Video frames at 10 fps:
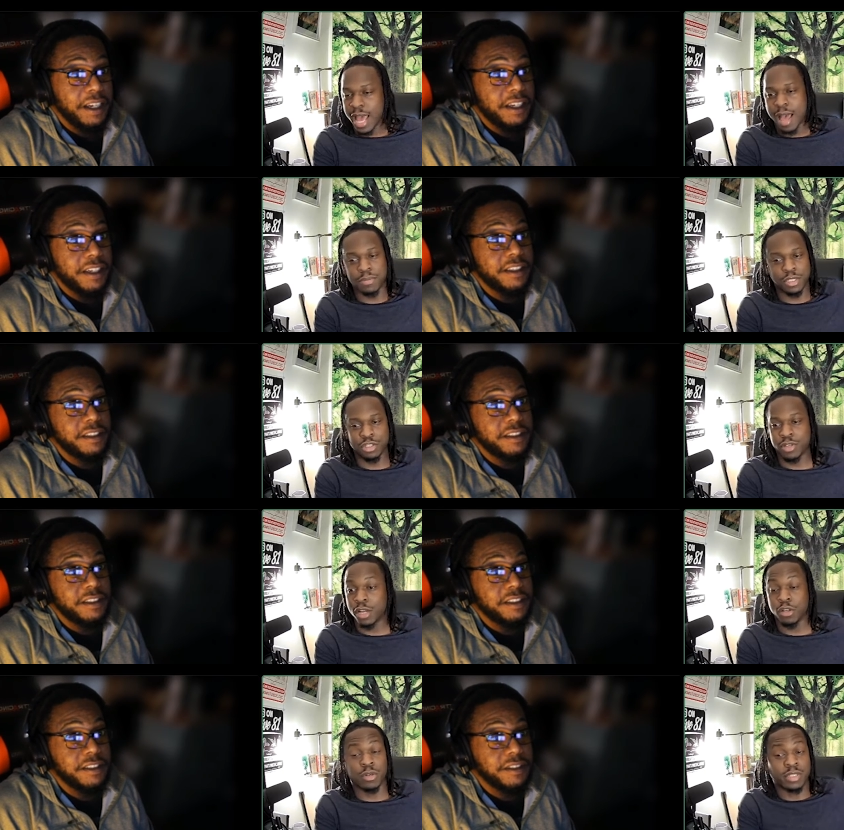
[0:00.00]
Speaker 1: options. You
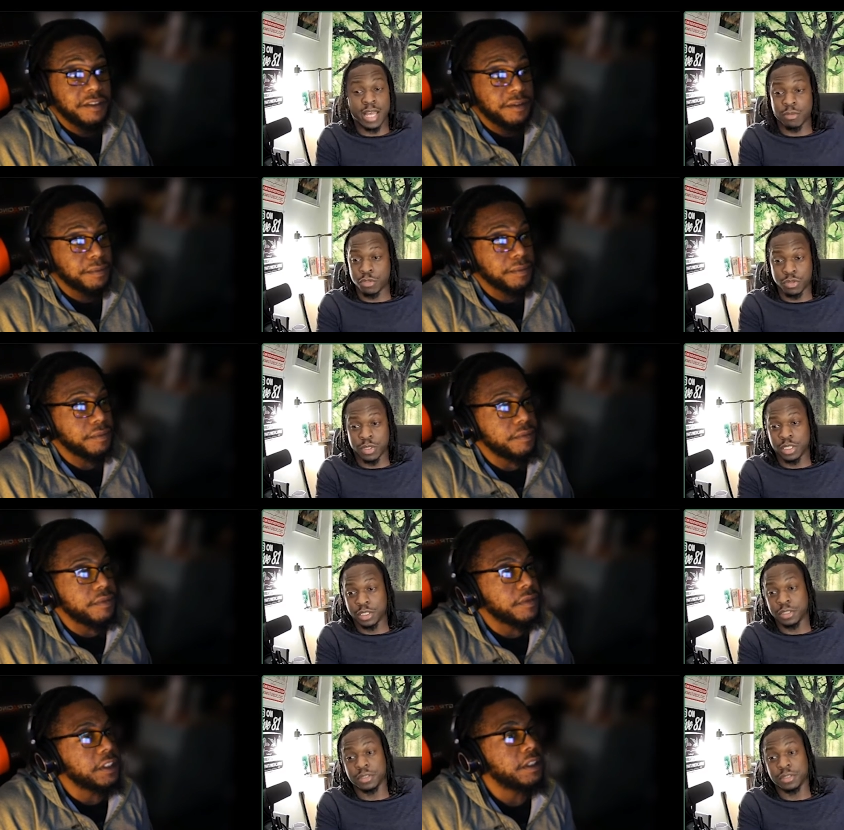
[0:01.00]
got to know exactly what you
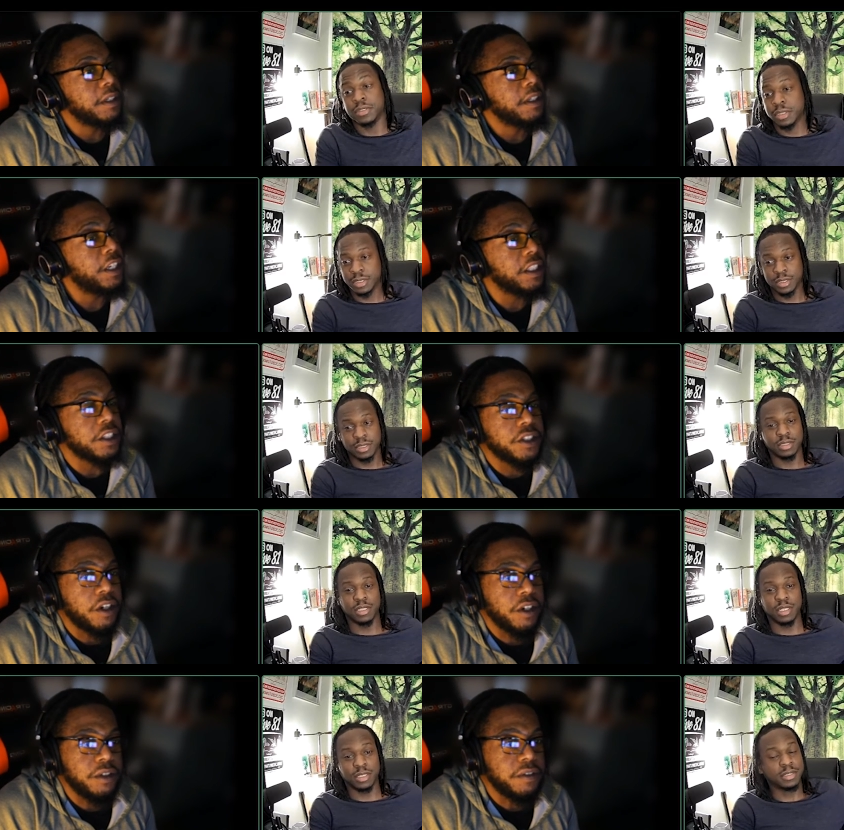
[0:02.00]
want to do.
Speaker 2: You get to
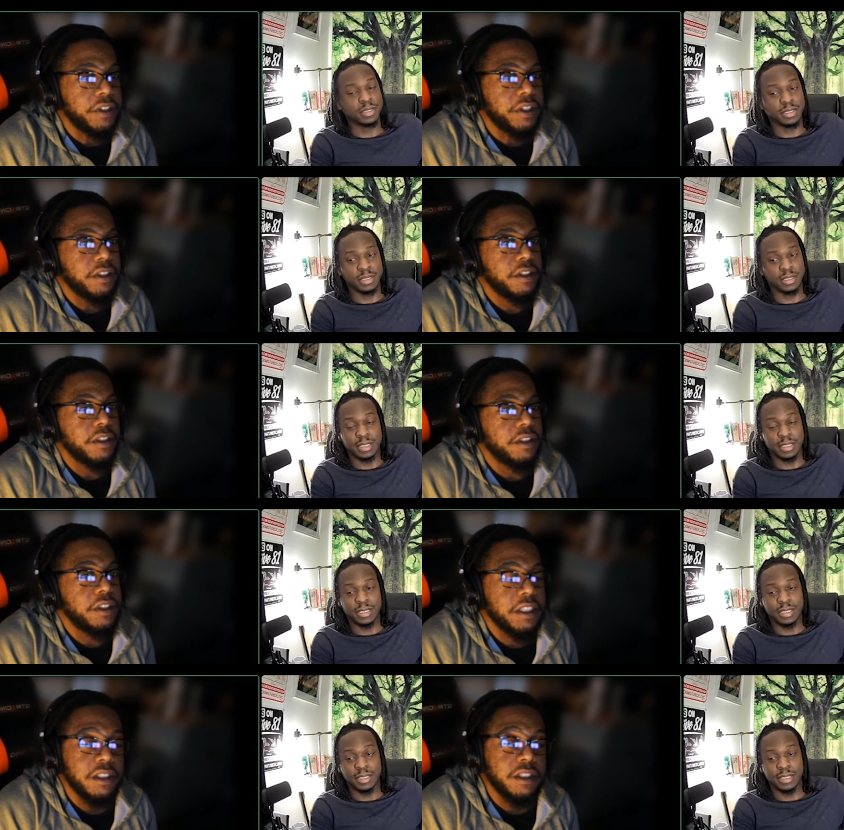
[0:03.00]
start over. You know? Though. You
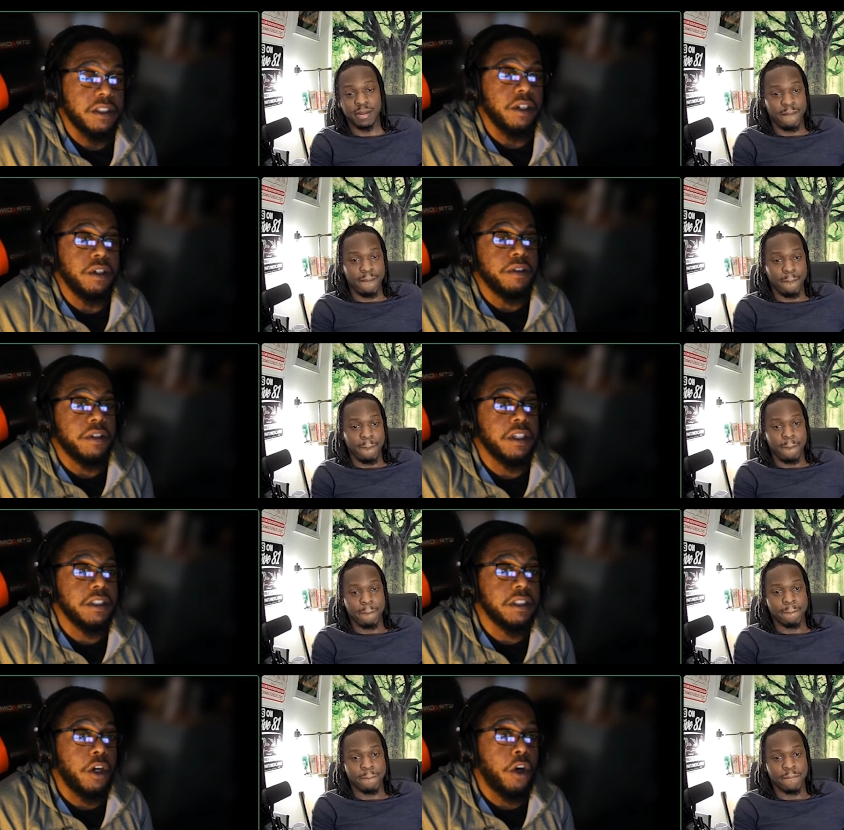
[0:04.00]
get to start over
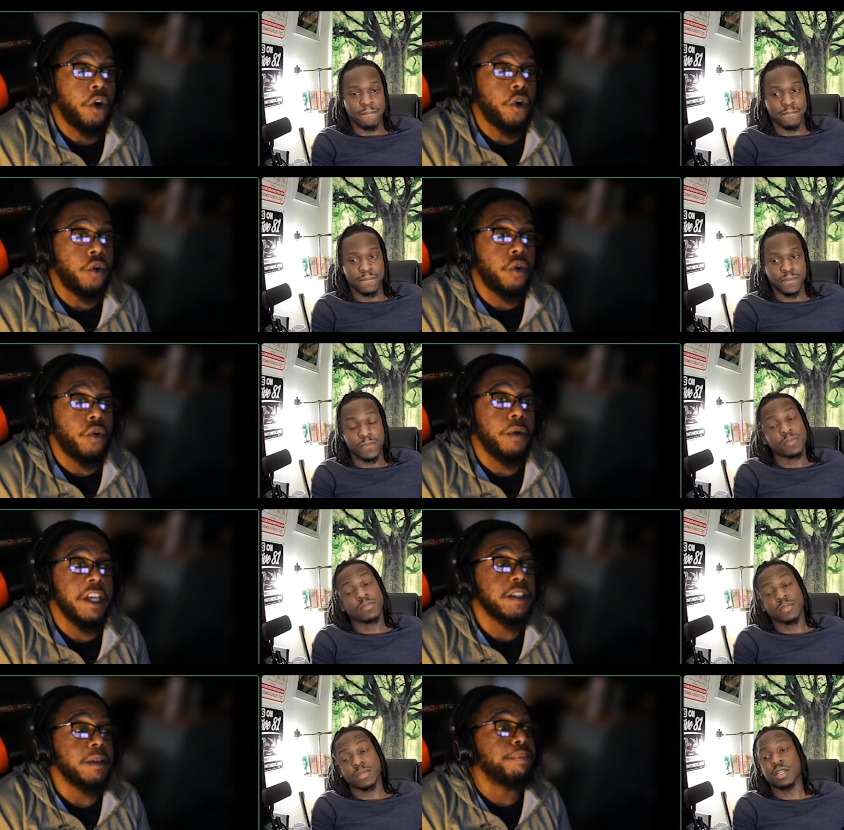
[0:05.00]
because it's a whole,
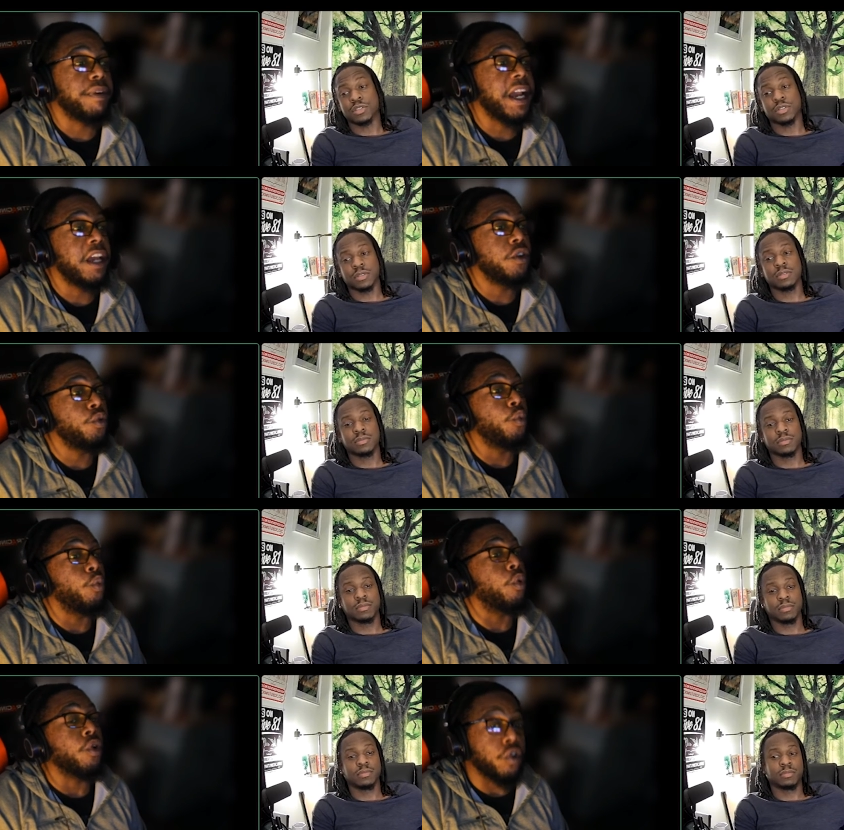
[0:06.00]
it's a brand new
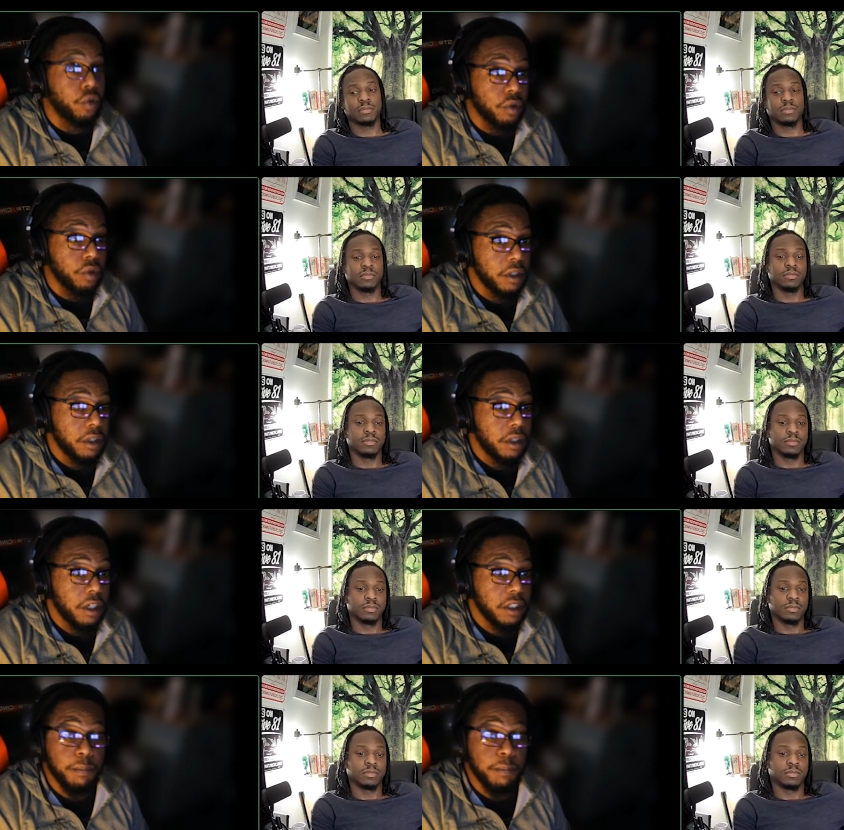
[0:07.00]
world. It's a